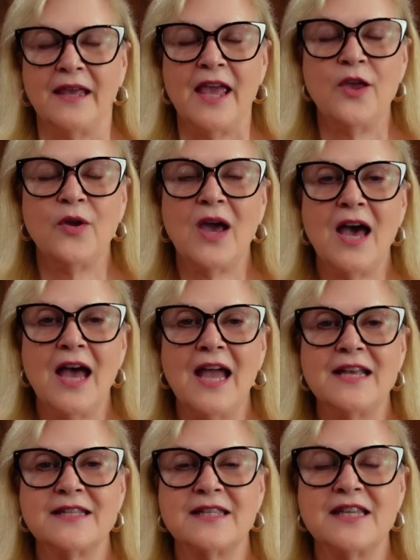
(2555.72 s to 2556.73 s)
Okay, you
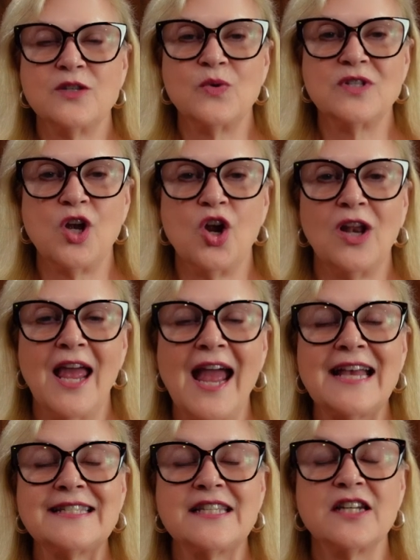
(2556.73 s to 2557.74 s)
guys, this was our
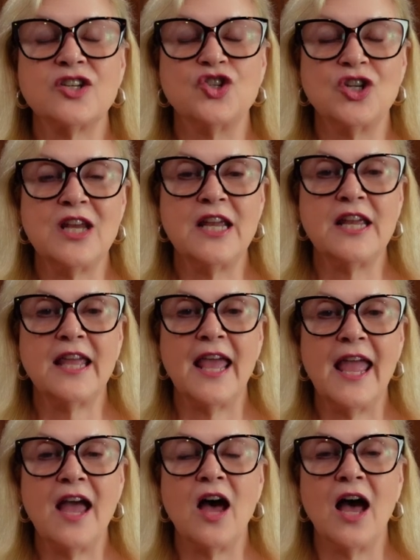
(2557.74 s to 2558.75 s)
last
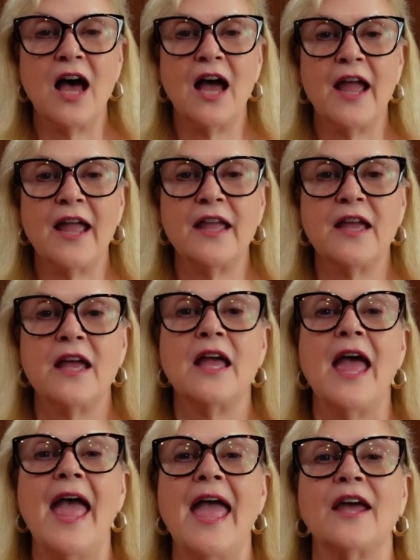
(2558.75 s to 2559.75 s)
GKI
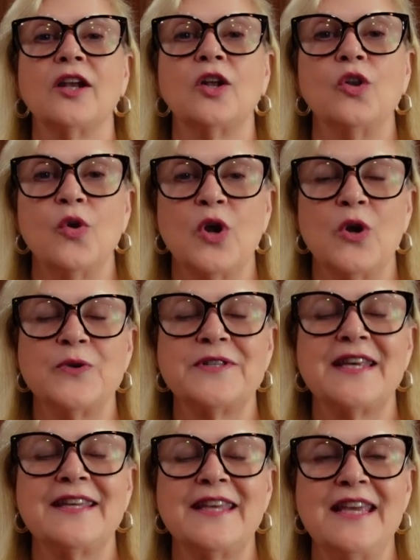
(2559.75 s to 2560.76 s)
and
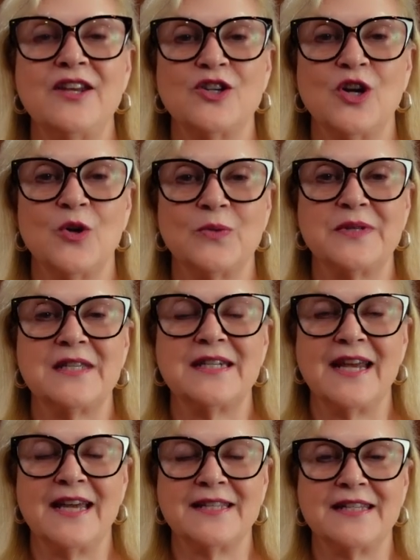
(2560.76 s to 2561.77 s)
glucose and ketones
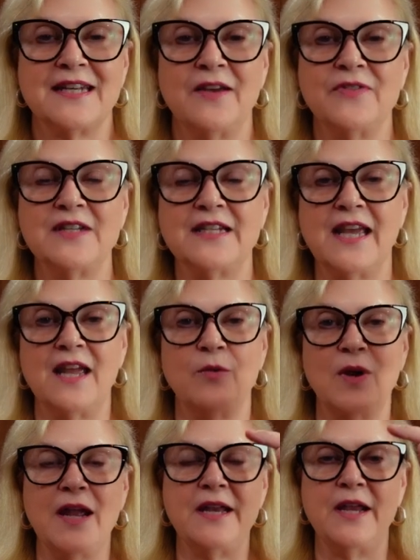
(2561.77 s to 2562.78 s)
test of the day
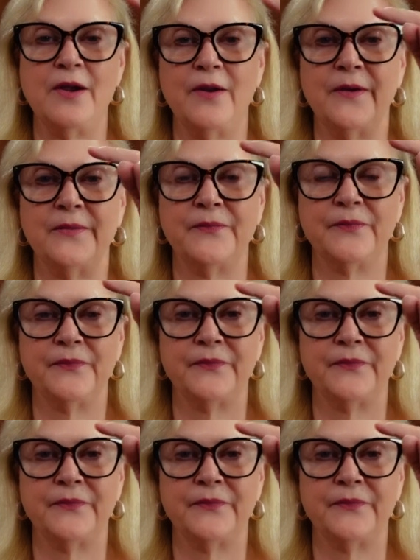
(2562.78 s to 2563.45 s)
right here.